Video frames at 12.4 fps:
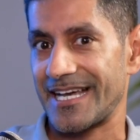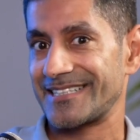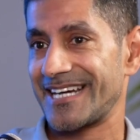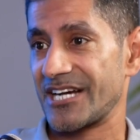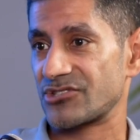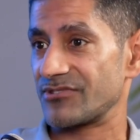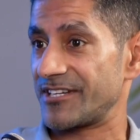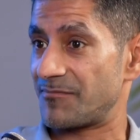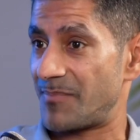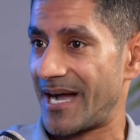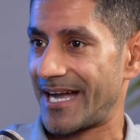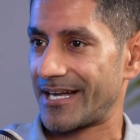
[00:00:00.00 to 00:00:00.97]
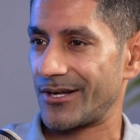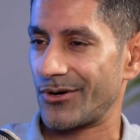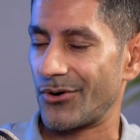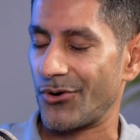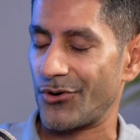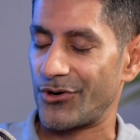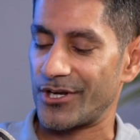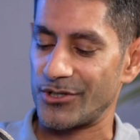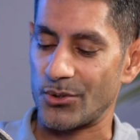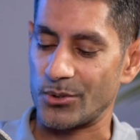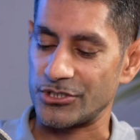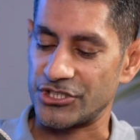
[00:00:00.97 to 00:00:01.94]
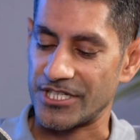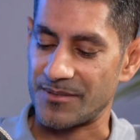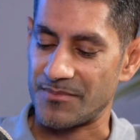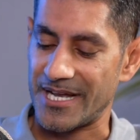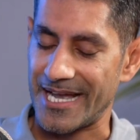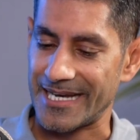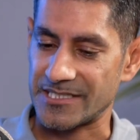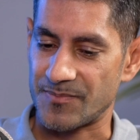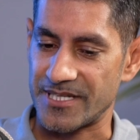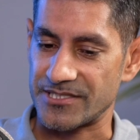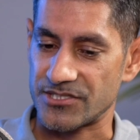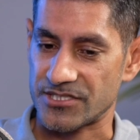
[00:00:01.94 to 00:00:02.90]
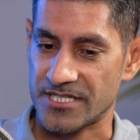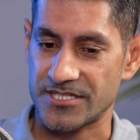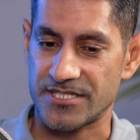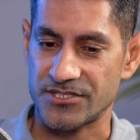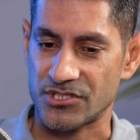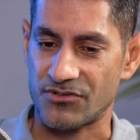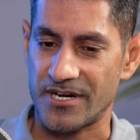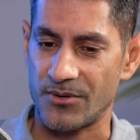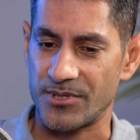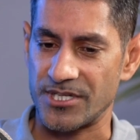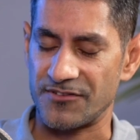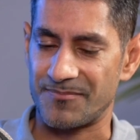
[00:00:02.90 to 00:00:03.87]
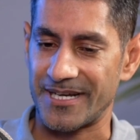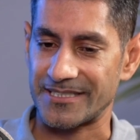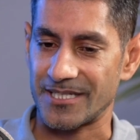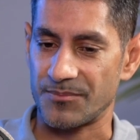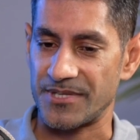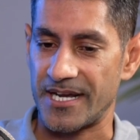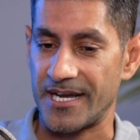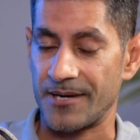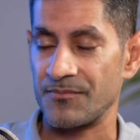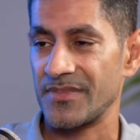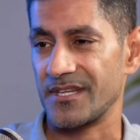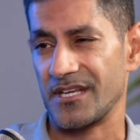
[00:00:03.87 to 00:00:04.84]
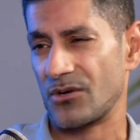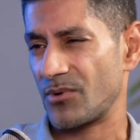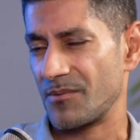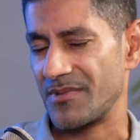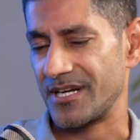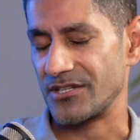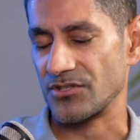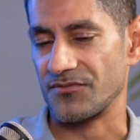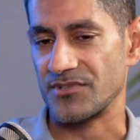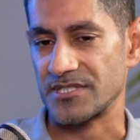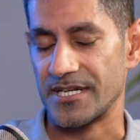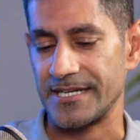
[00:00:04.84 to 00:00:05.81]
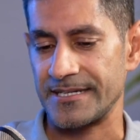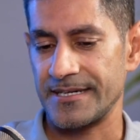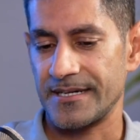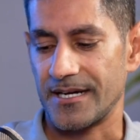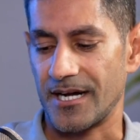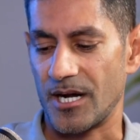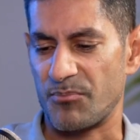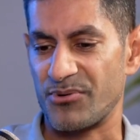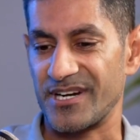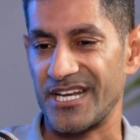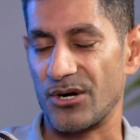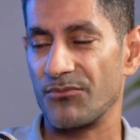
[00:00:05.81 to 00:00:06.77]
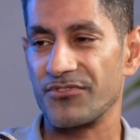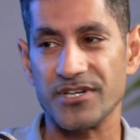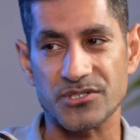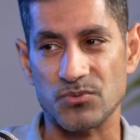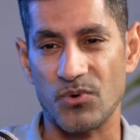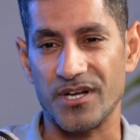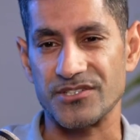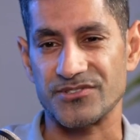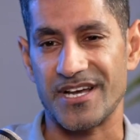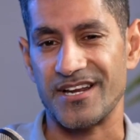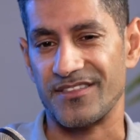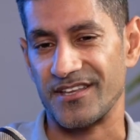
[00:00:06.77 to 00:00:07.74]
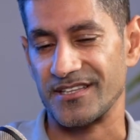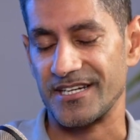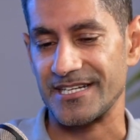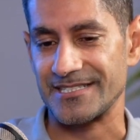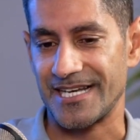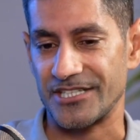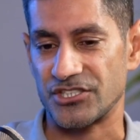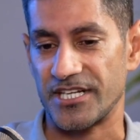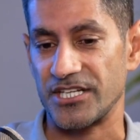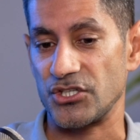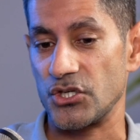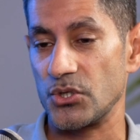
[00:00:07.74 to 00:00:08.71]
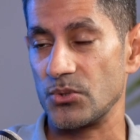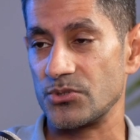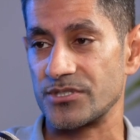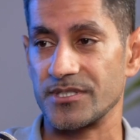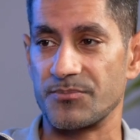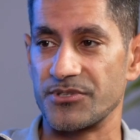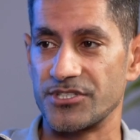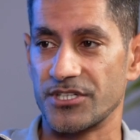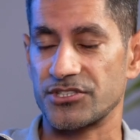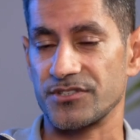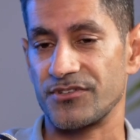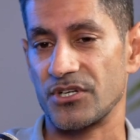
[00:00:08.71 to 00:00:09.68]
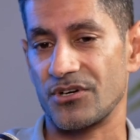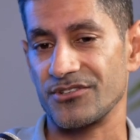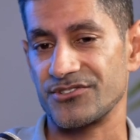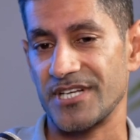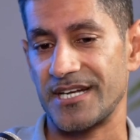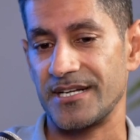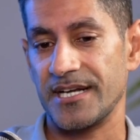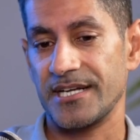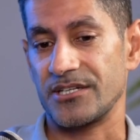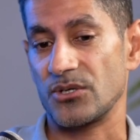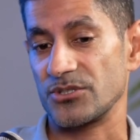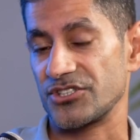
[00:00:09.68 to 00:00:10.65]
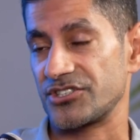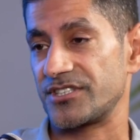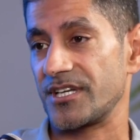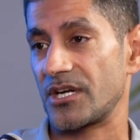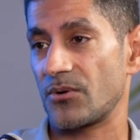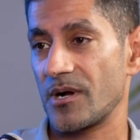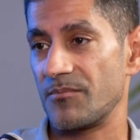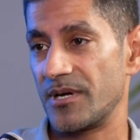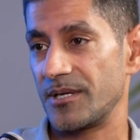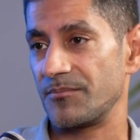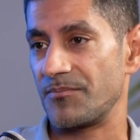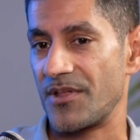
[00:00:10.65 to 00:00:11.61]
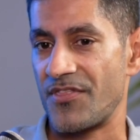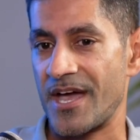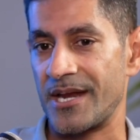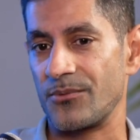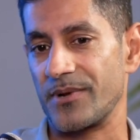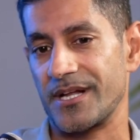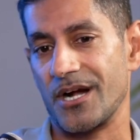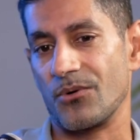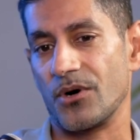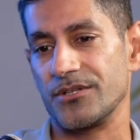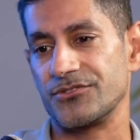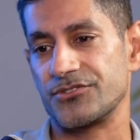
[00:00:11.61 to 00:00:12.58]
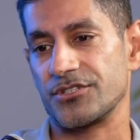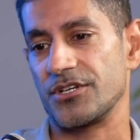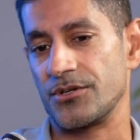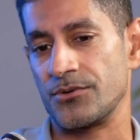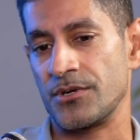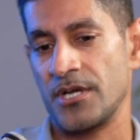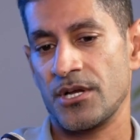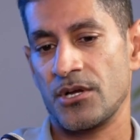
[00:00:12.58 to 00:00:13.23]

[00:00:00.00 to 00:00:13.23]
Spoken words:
tax relief back on your gym expenses. So that's a great one you've picked up there. The equipment is obviously a pretty obvious one. So anything that is actually used in the production of your content, not just the equipment, but then we go on to